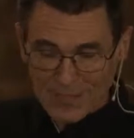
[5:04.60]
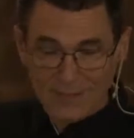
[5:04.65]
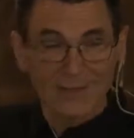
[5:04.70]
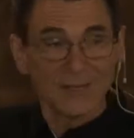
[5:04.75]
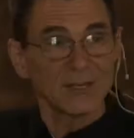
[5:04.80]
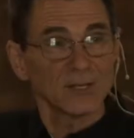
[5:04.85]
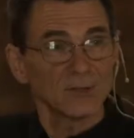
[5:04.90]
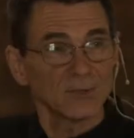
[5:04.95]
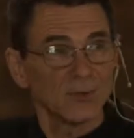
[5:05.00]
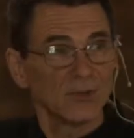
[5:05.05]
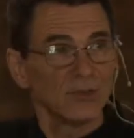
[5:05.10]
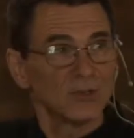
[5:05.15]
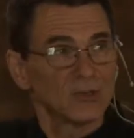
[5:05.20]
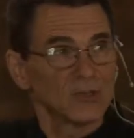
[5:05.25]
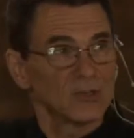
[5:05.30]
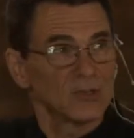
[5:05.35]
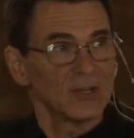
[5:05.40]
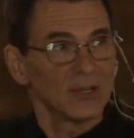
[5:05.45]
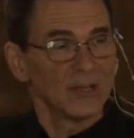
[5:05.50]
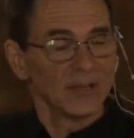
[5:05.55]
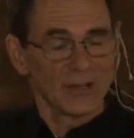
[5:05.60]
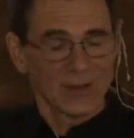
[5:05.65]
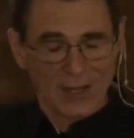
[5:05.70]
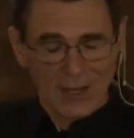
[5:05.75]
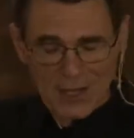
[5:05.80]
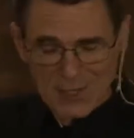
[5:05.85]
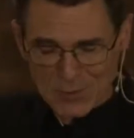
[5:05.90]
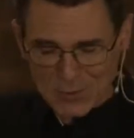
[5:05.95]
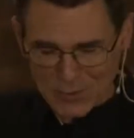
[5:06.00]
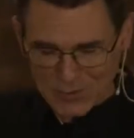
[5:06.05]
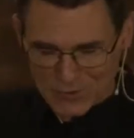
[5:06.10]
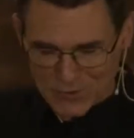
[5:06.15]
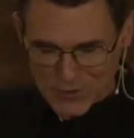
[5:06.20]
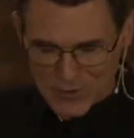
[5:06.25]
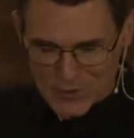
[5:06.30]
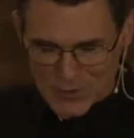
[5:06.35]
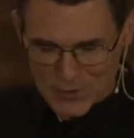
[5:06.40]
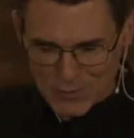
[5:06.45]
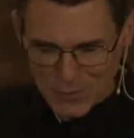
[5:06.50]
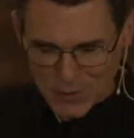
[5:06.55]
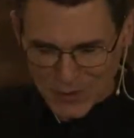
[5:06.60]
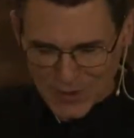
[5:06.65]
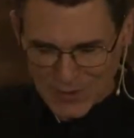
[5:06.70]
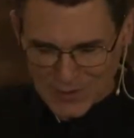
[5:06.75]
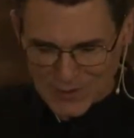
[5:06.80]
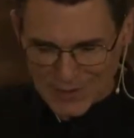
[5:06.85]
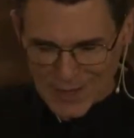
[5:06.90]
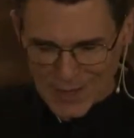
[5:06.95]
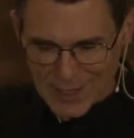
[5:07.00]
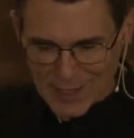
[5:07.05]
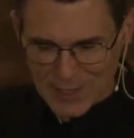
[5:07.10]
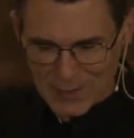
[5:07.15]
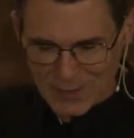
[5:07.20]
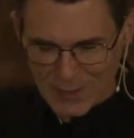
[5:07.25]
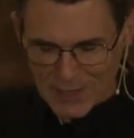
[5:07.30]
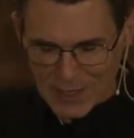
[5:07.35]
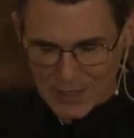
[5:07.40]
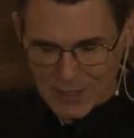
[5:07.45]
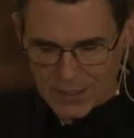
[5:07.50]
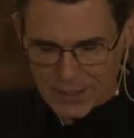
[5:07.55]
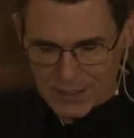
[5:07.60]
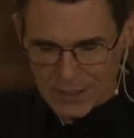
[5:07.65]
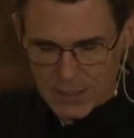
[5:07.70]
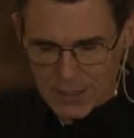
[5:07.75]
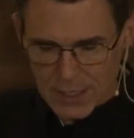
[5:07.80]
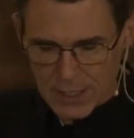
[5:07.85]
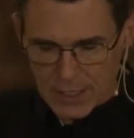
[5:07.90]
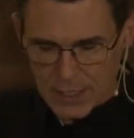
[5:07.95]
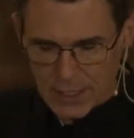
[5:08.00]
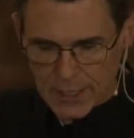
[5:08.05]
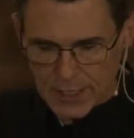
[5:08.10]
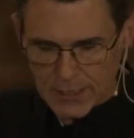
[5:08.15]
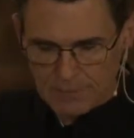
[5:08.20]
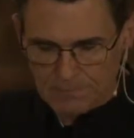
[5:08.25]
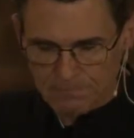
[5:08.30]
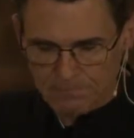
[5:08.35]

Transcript: This was the gospel for this morning. Thanks be to God.